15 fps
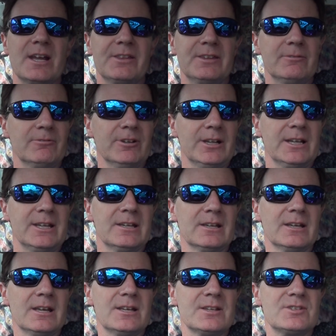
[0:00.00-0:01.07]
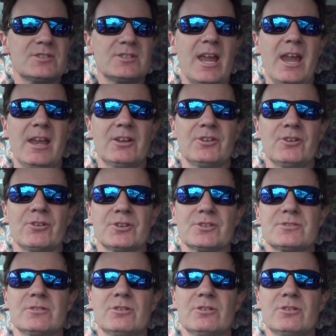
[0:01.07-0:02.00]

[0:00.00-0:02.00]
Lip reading: nothing really standard on it.